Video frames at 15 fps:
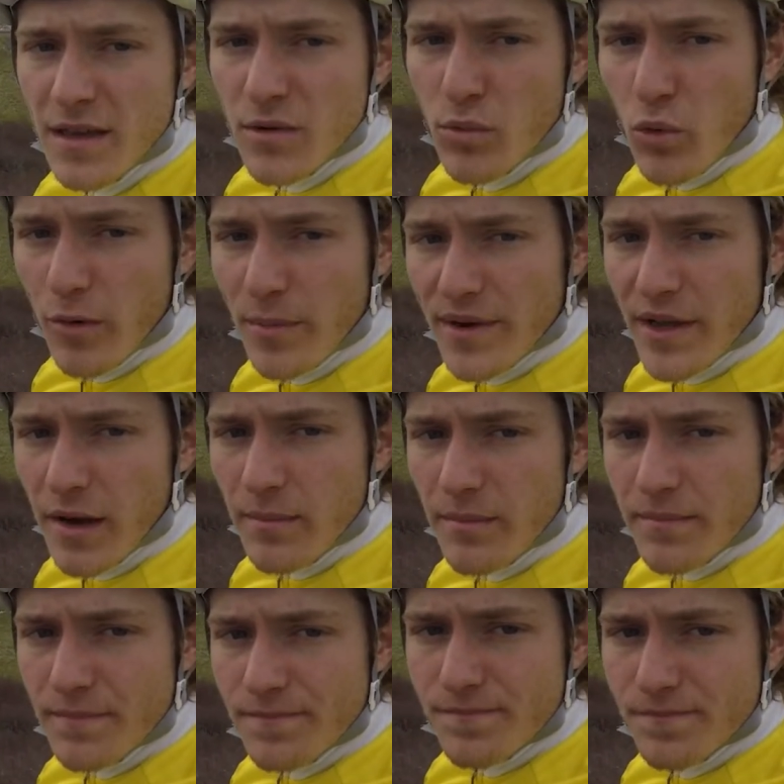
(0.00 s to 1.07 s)
warming up.
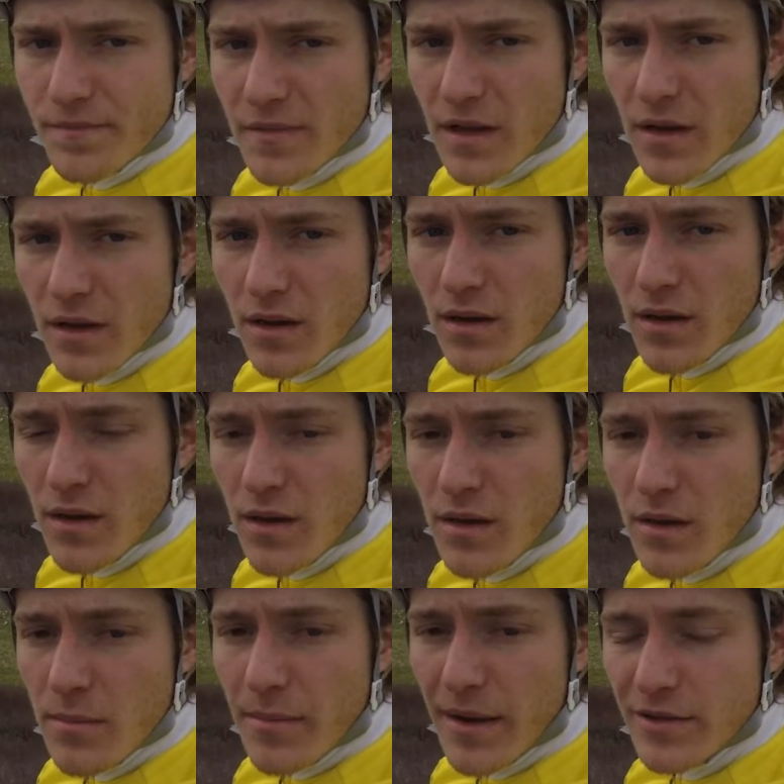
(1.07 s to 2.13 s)

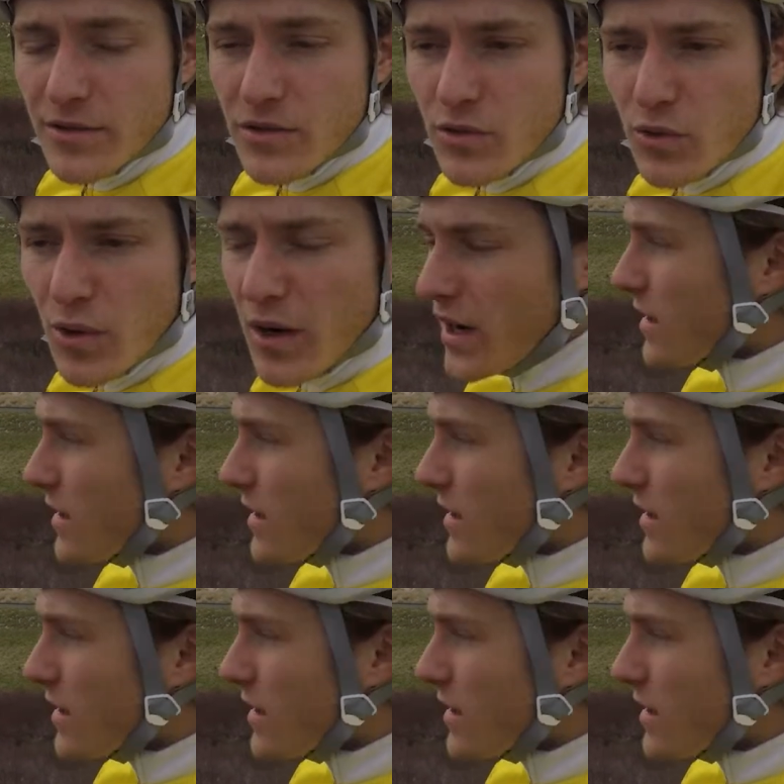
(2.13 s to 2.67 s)
About to uh,